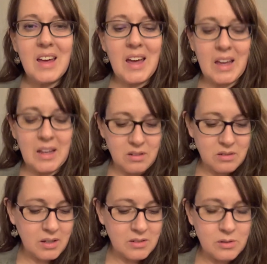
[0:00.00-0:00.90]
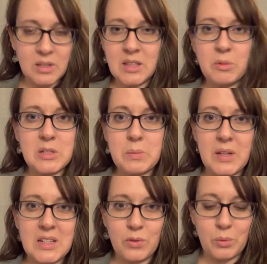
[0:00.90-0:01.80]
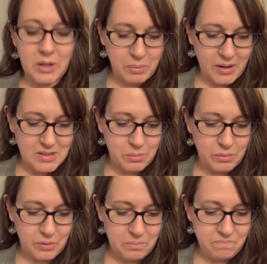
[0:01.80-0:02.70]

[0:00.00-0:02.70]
and doing it in the most peaceful way possible.